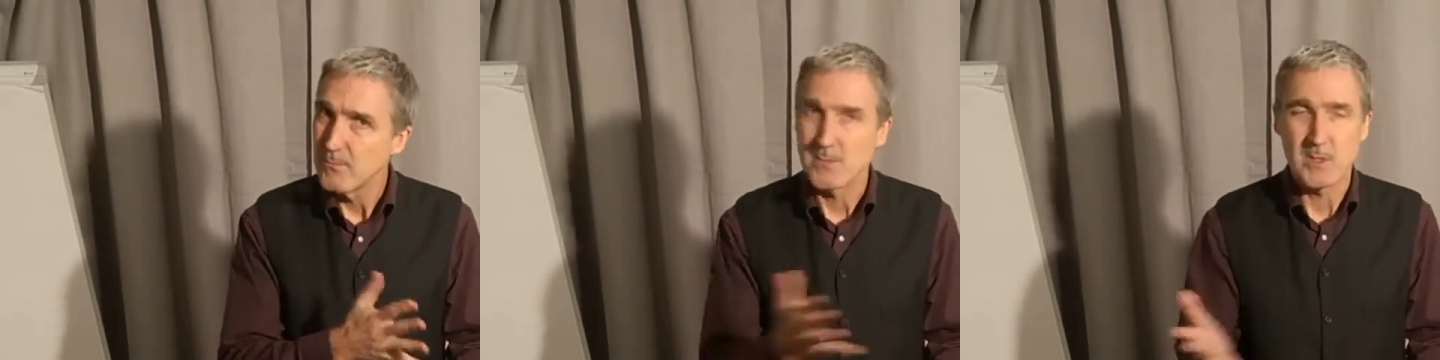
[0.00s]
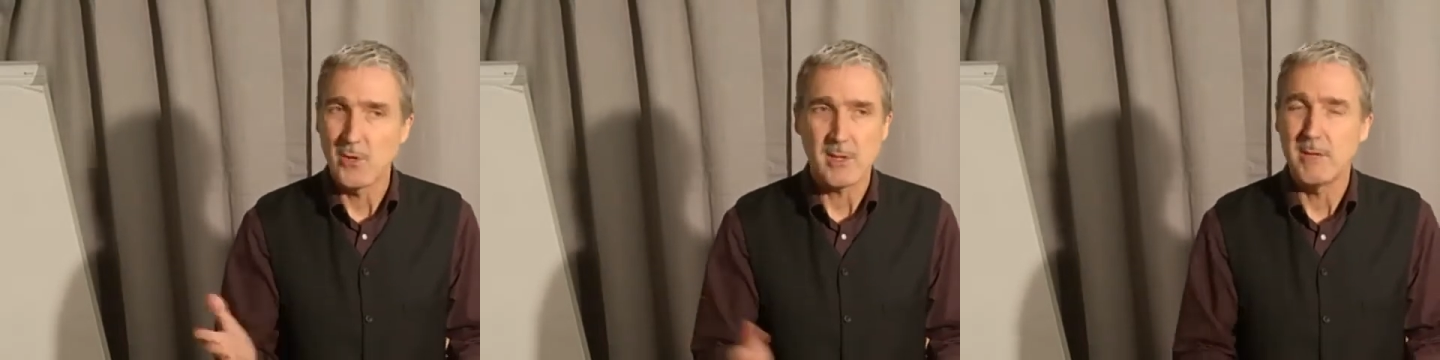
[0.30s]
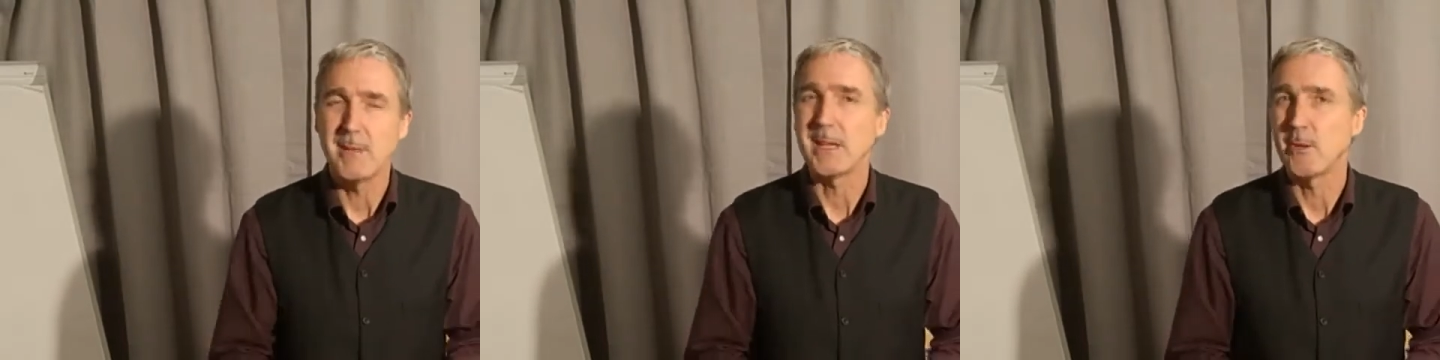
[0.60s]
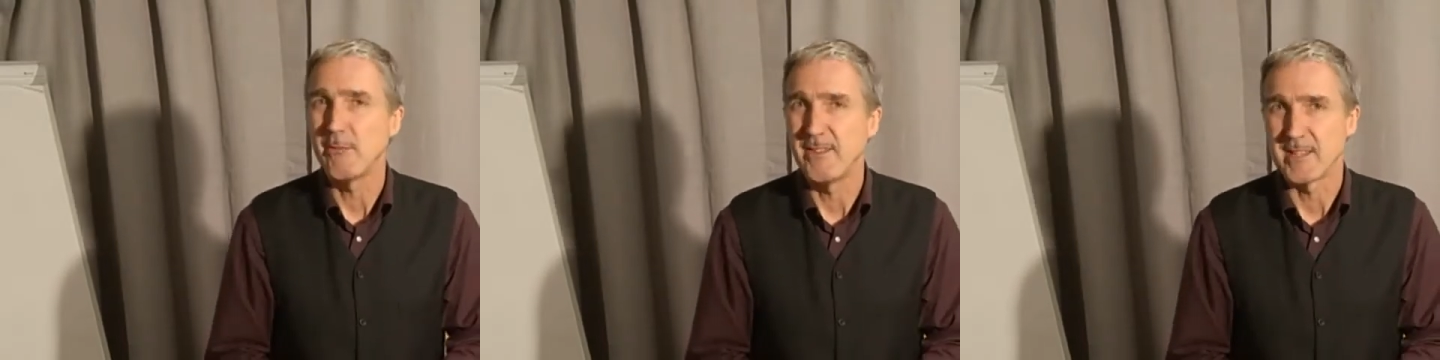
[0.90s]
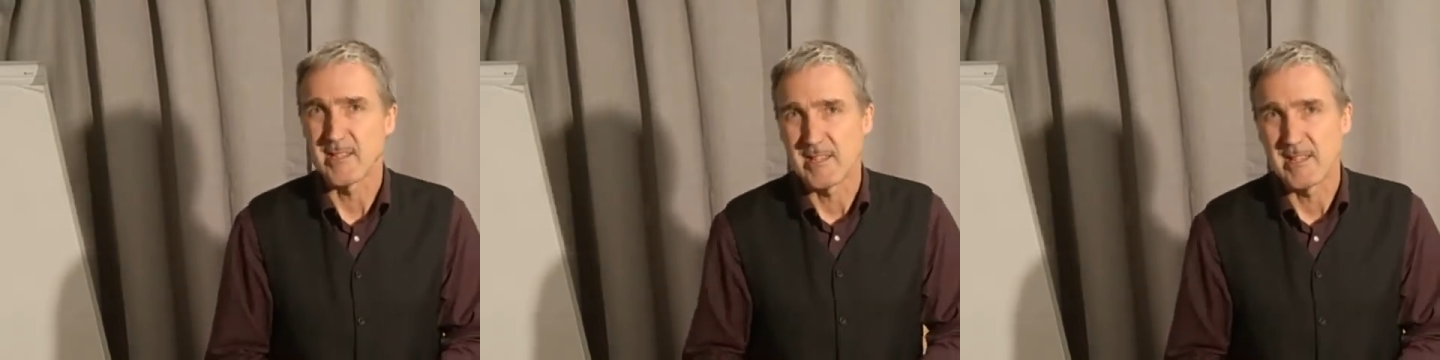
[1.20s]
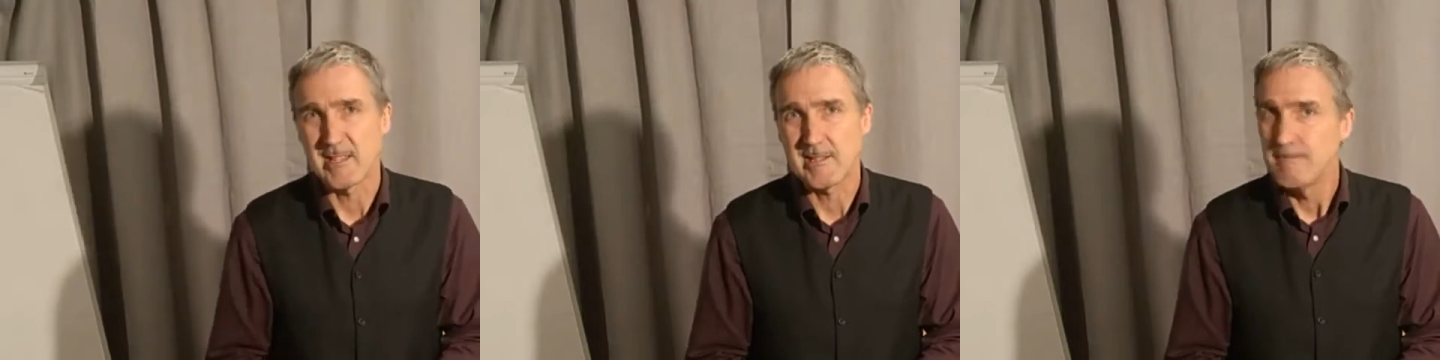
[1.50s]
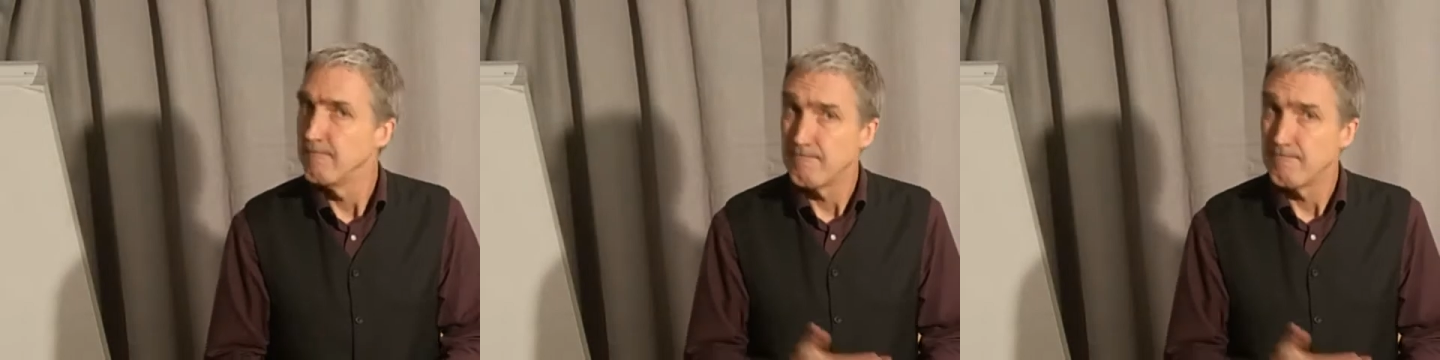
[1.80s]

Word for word: It's not going to make you a physicist.